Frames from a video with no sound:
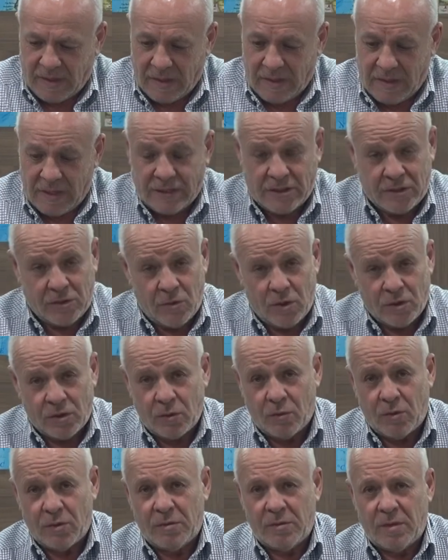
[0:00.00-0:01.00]
Let's see also
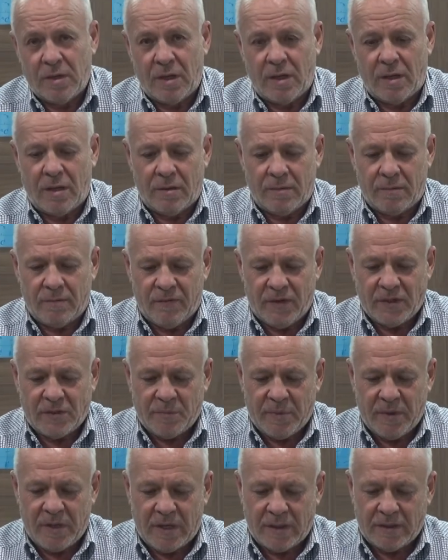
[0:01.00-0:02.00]
what uh, 1
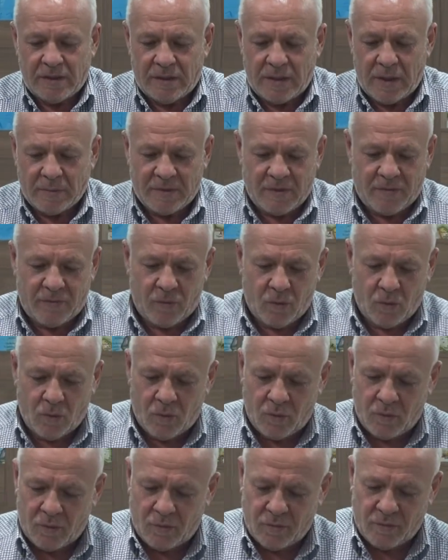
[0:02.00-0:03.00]
Peter chapter 4
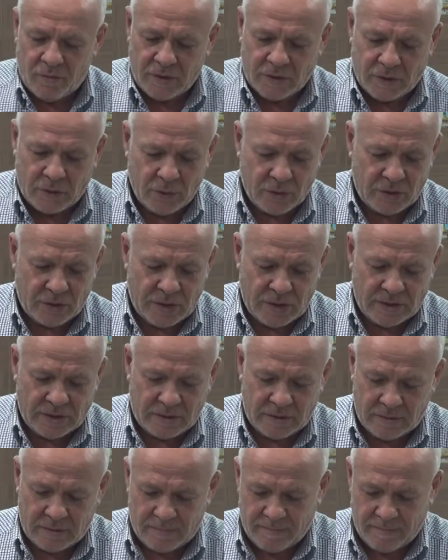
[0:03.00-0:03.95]
verse 2 says.